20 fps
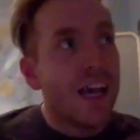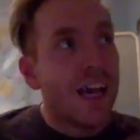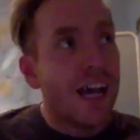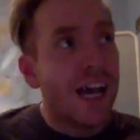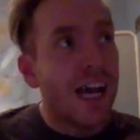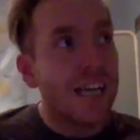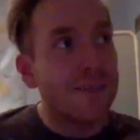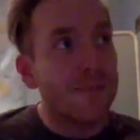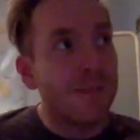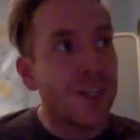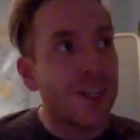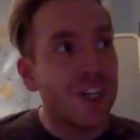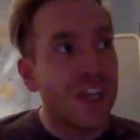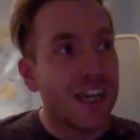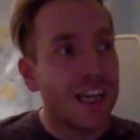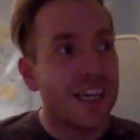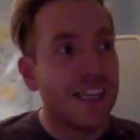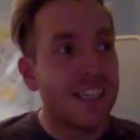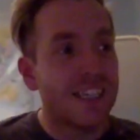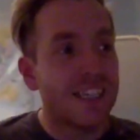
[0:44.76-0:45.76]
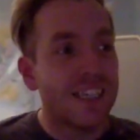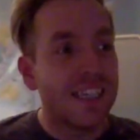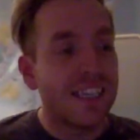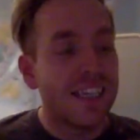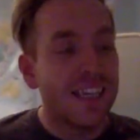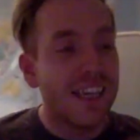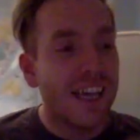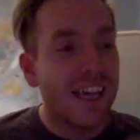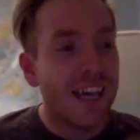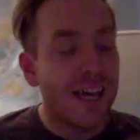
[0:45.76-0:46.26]
as much as
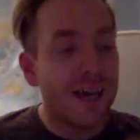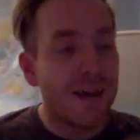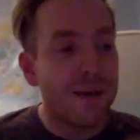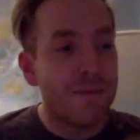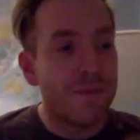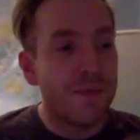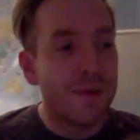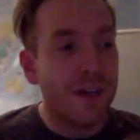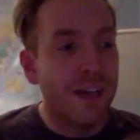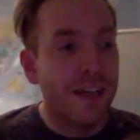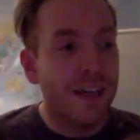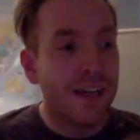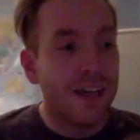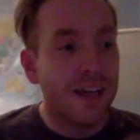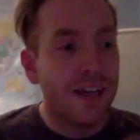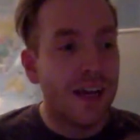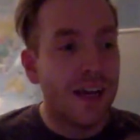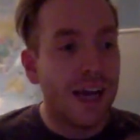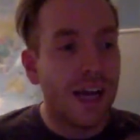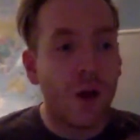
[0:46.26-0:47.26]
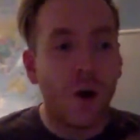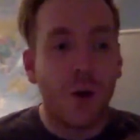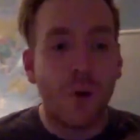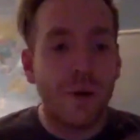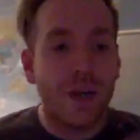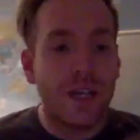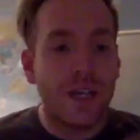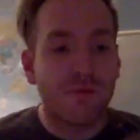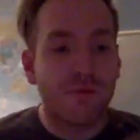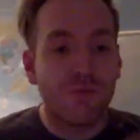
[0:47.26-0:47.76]
I
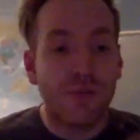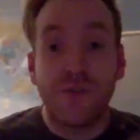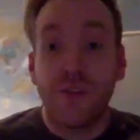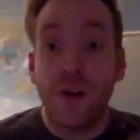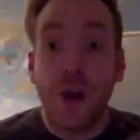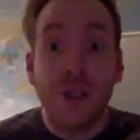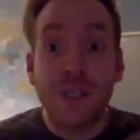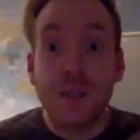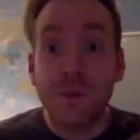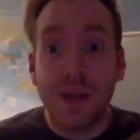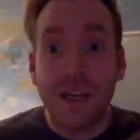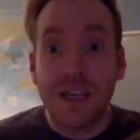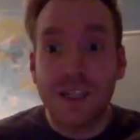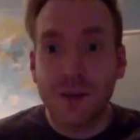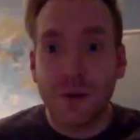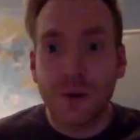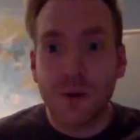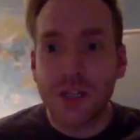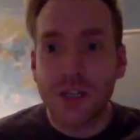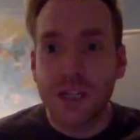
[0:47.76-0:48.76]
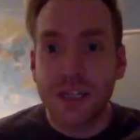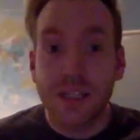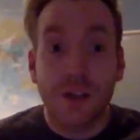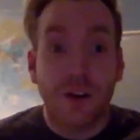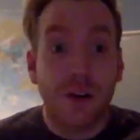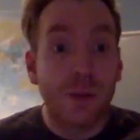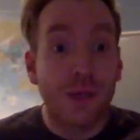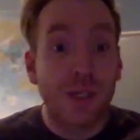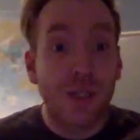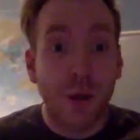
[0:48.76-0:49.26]
always refer to being a socialist, or
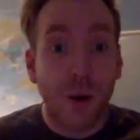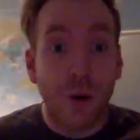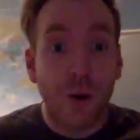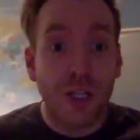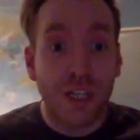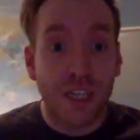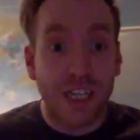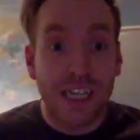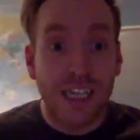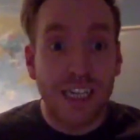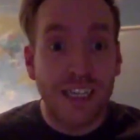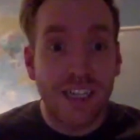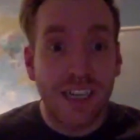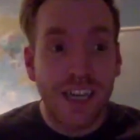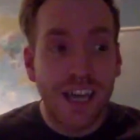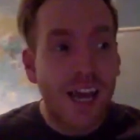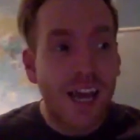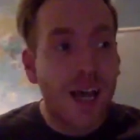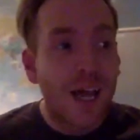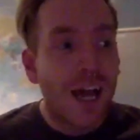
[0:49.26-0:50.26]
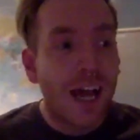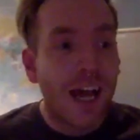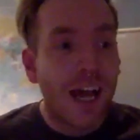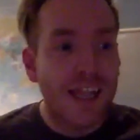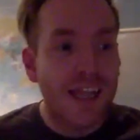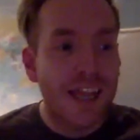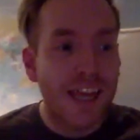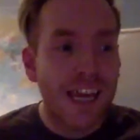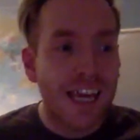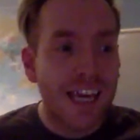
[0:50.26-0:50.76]
I'm a socialist, I
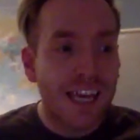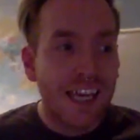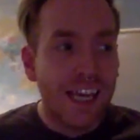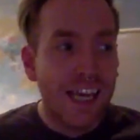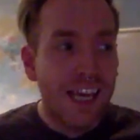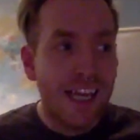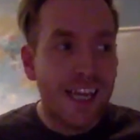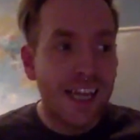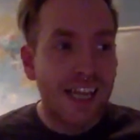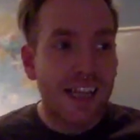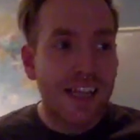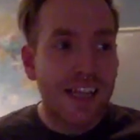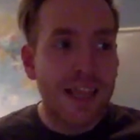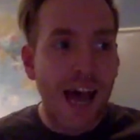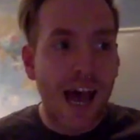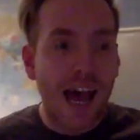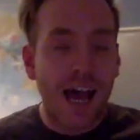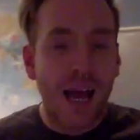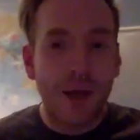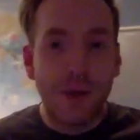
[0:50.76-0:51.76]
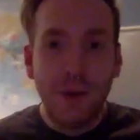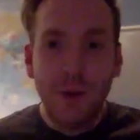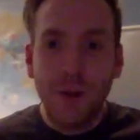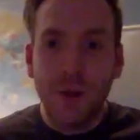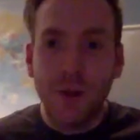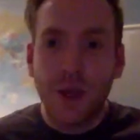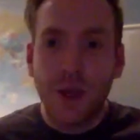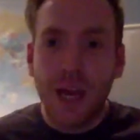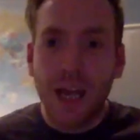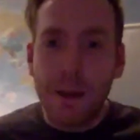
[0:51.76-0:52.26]
think that
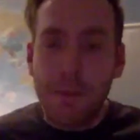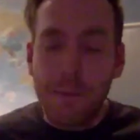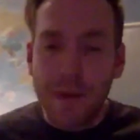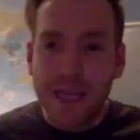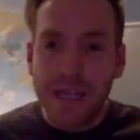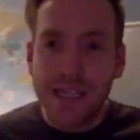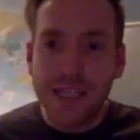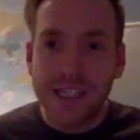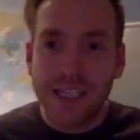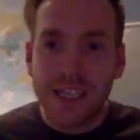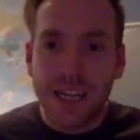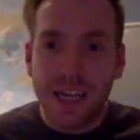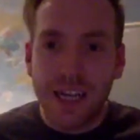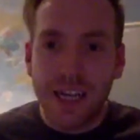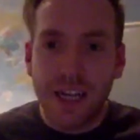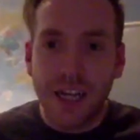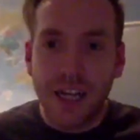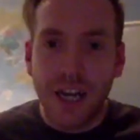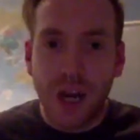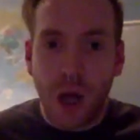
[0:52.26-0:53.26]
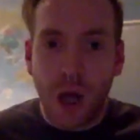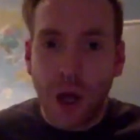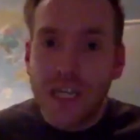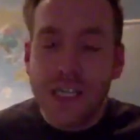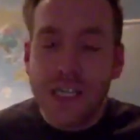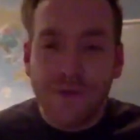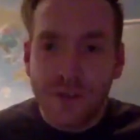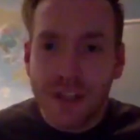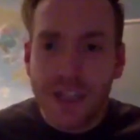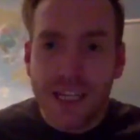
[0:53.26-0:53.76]
it means a lot of
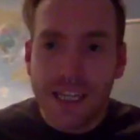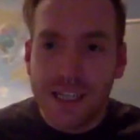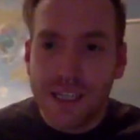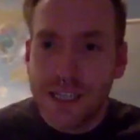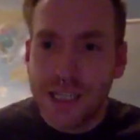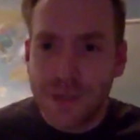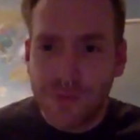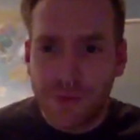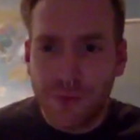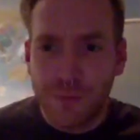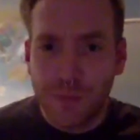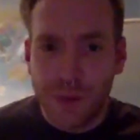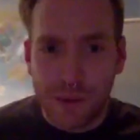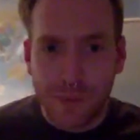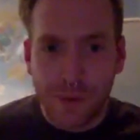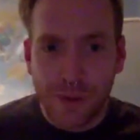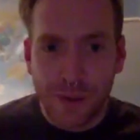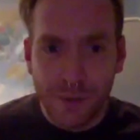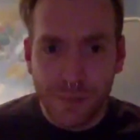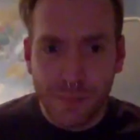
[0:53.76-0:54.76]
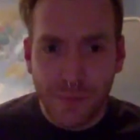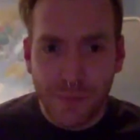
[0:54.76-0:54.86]
different things to different people.